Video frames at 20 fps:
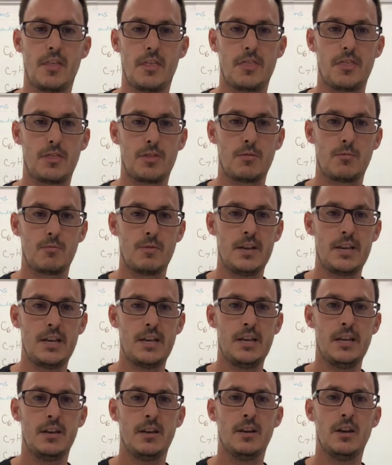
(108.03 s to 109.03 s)

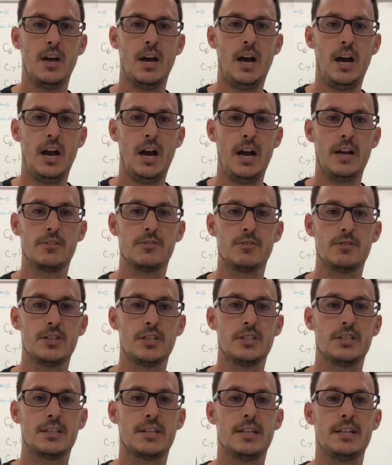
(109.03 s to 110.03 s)
3
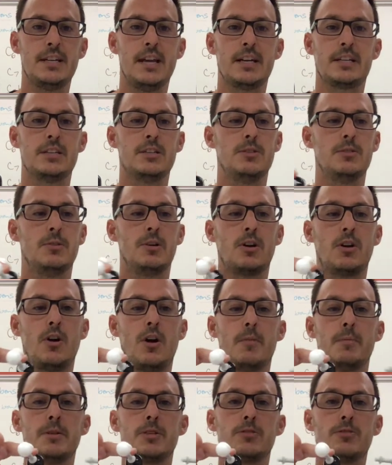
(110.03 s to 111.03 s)
hydrogens connected to a
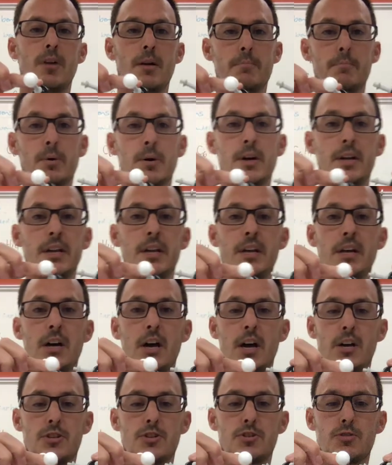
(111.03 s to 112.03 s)
carbon, so I put
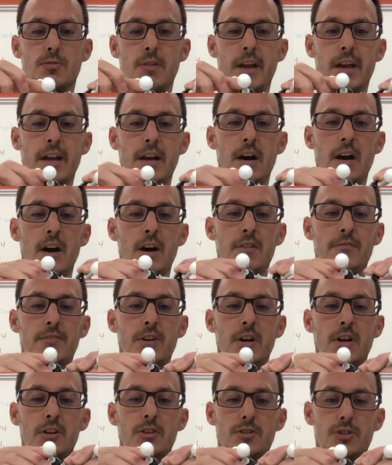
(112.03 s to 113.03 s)
a string of
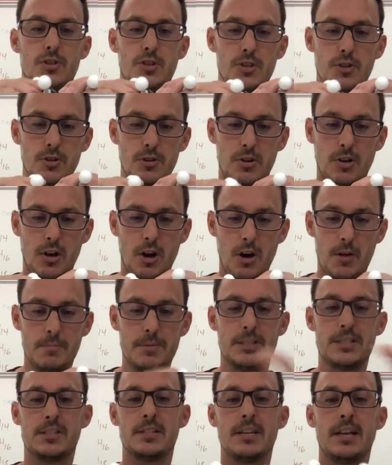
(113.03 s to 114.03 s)
2
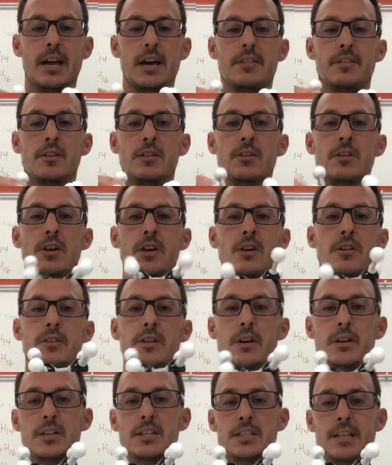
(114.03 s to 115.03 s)
carbons together.
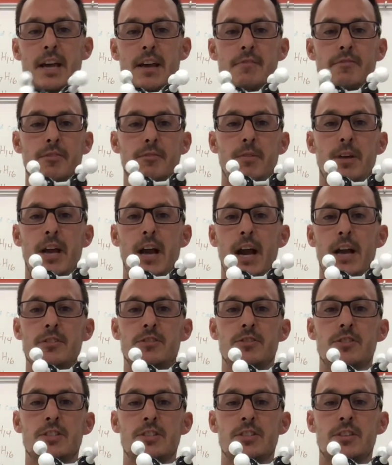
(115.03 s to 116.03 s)
Notice I have 3
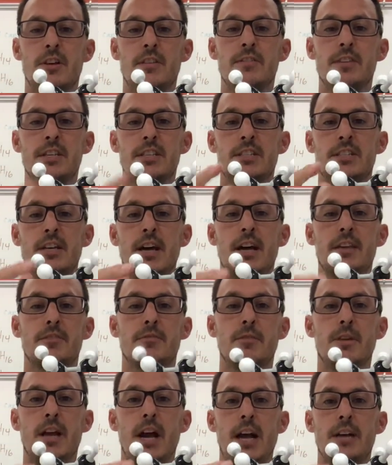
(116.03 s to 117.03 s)
hydrogens on this side,
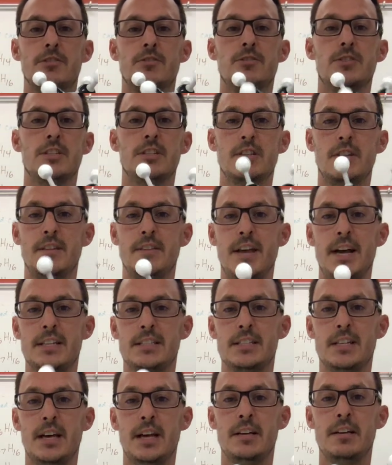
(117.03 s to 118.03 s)
3 hydrogens on that
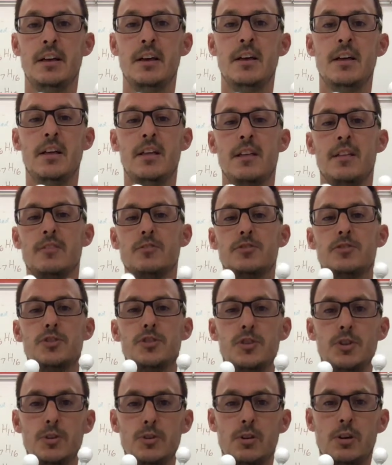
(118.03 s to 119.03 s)
side.
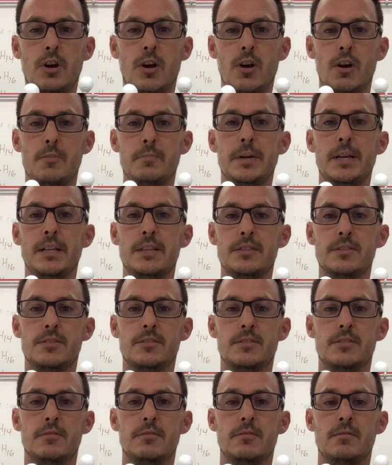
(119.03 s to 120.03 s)
2
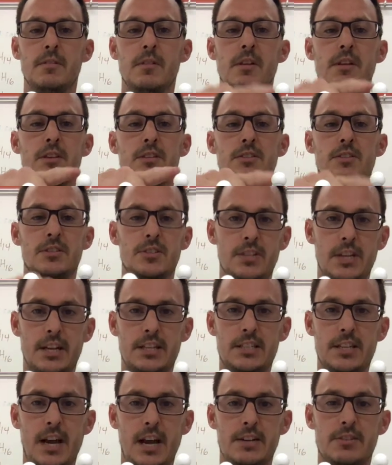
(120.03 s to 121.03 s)
carbons,
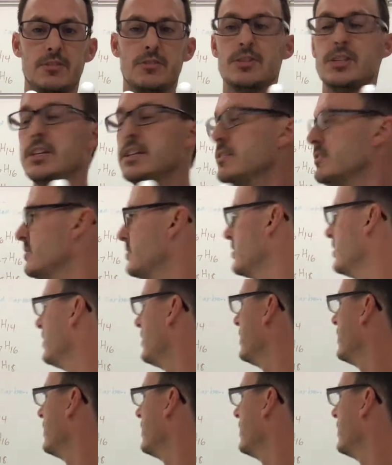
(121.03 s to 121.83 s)
6 hydrogens.